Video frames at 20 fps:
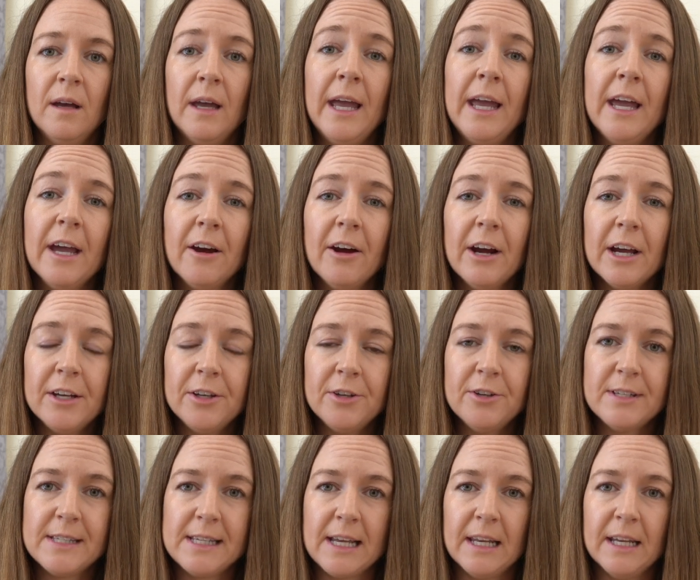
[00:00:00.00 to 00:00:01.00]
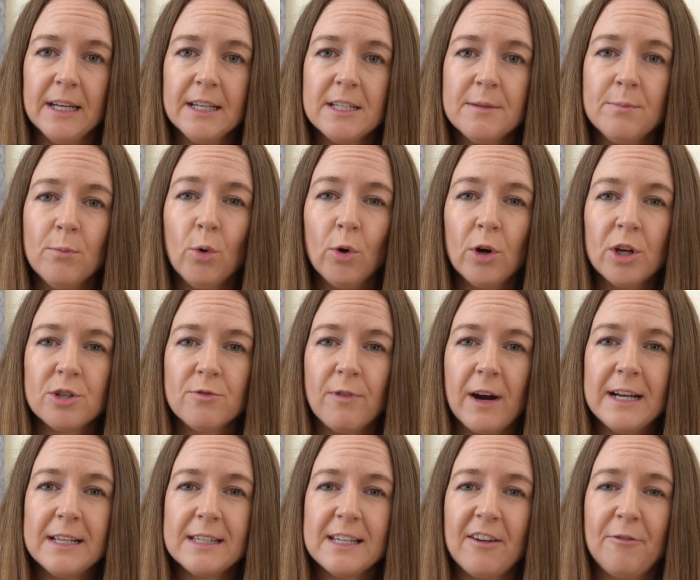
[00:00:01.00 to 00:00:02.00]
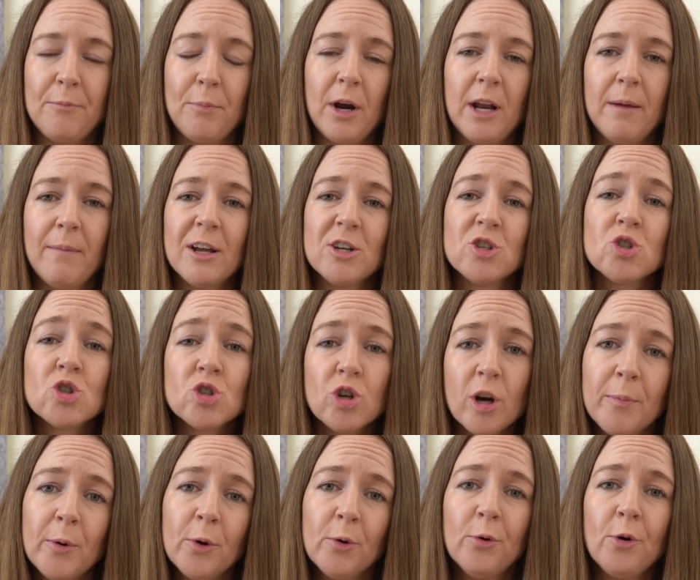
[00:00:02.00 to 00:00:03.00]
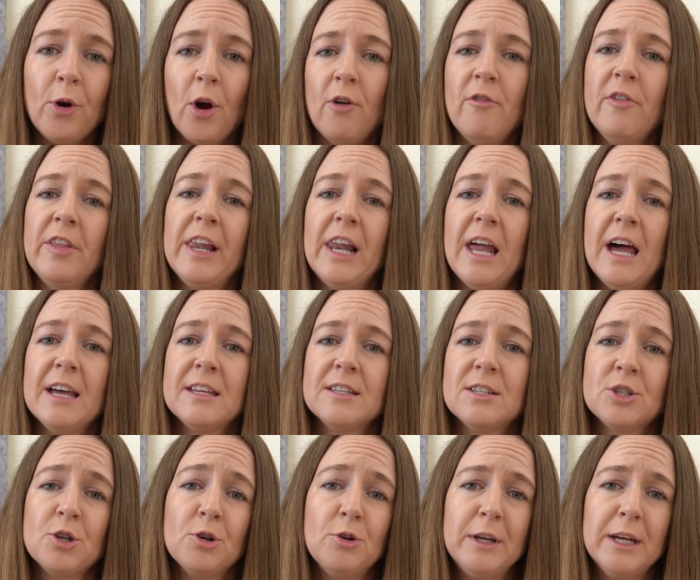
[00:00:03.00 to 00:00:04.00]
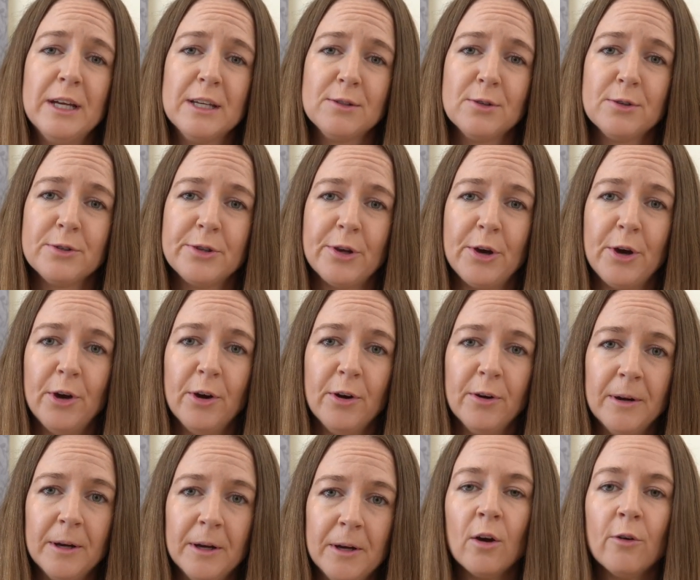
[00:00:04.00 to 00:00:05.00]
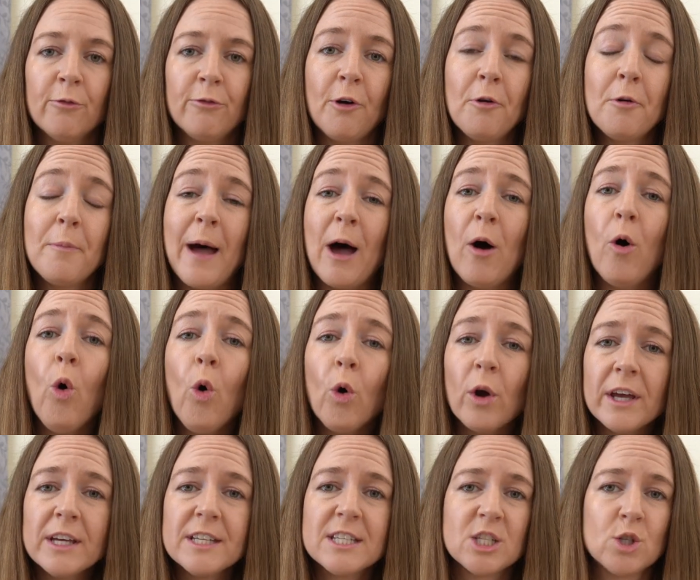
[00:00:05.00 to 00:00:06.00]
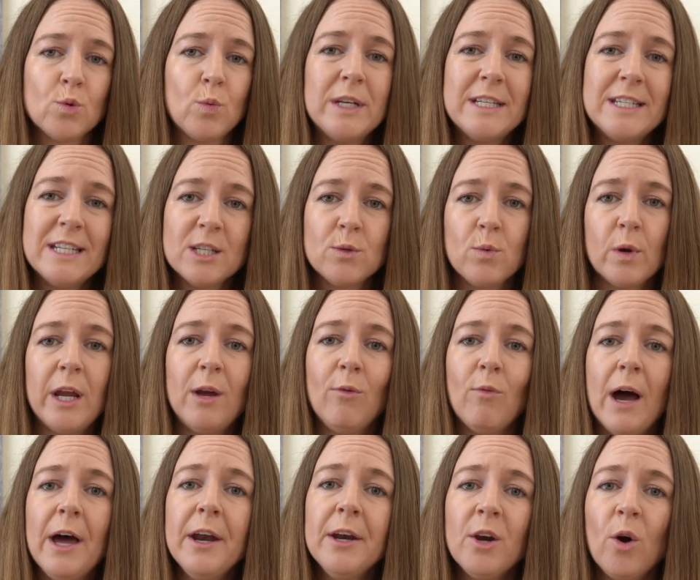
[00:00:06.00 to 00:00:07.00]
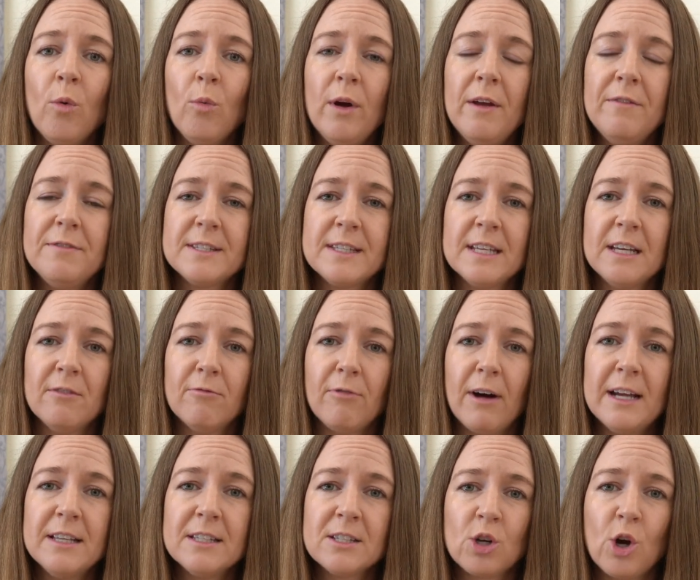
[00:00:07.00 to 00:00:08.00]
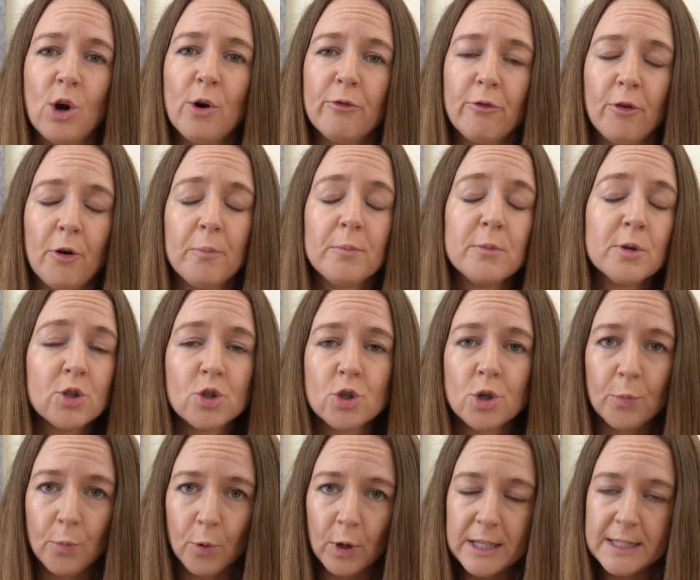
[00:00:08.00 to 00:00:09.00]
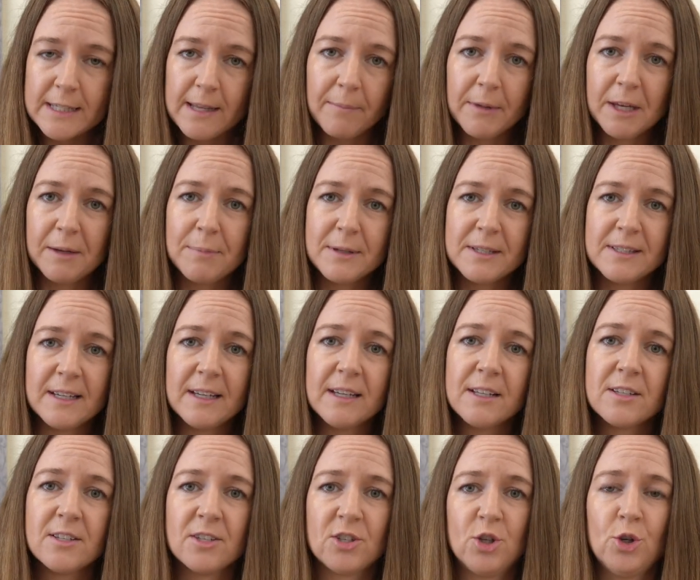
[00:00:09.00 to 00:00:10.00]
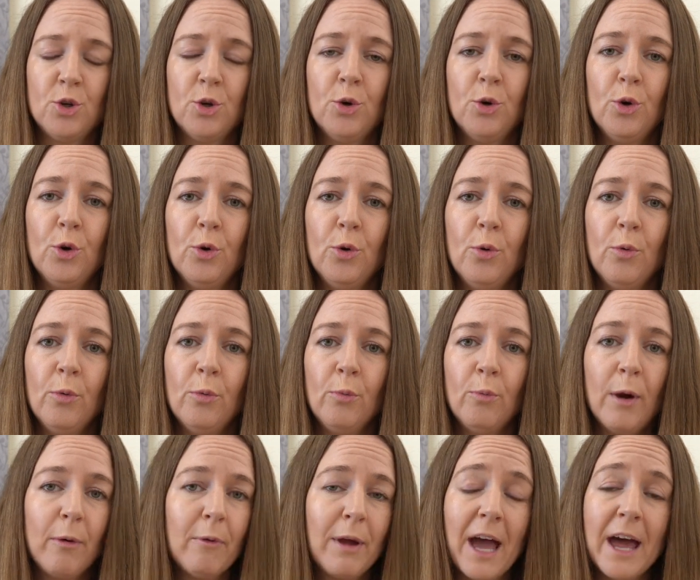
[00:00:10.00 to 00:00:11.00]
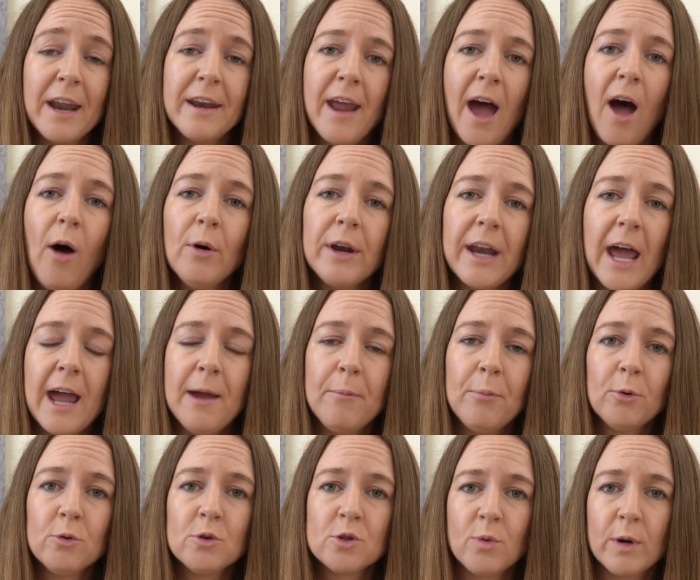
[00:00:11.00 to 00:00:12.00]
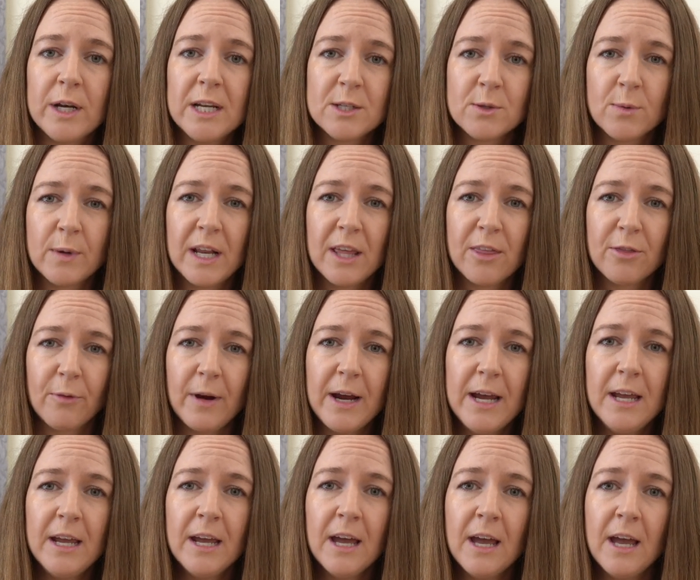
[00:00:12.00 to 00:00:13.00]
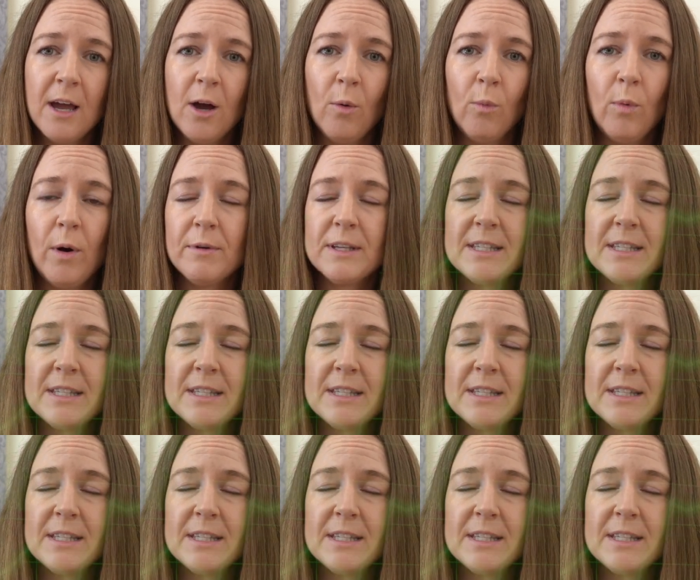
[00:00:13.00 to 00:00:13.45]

Here in New Zealand, mortgage rates have pretty much tripled over the last 2 years or so. From about August 2021, we've seen rates go from 2-point-something% to where we are now in April 2023, where we're